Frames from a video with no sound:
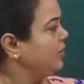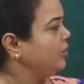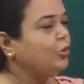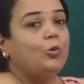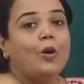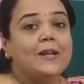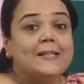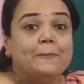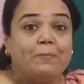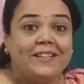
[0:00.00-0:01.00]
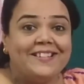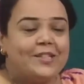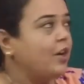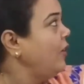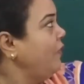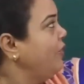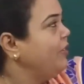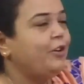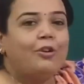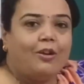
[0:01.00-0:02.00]
who was Prince of
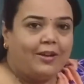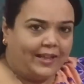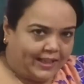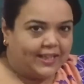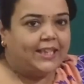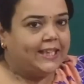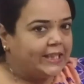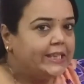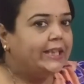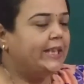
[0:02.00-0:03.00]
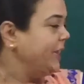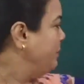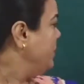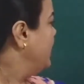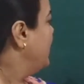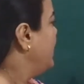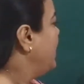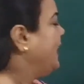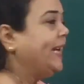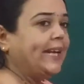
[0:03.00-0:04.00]
Troy, Ilium.
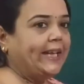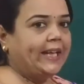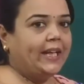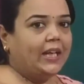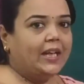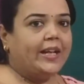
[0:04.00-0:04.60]
He